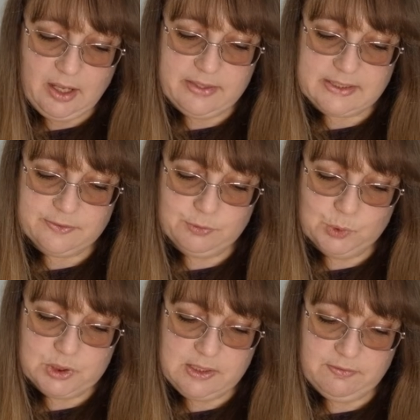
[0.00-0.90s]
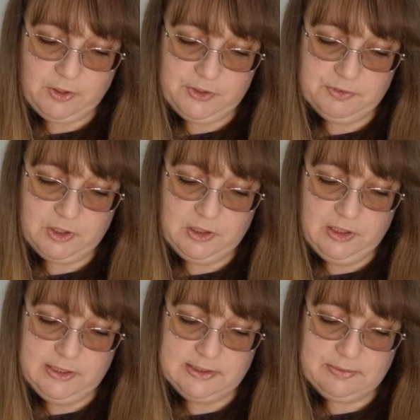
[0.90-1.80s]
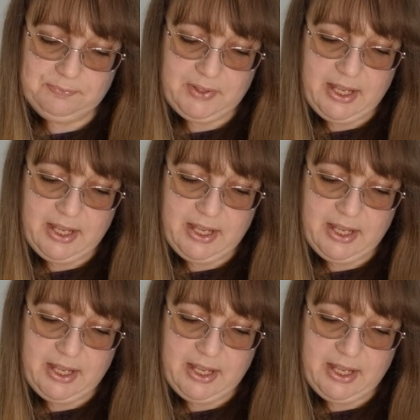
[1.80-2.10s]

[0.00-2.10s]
There's 45 colours,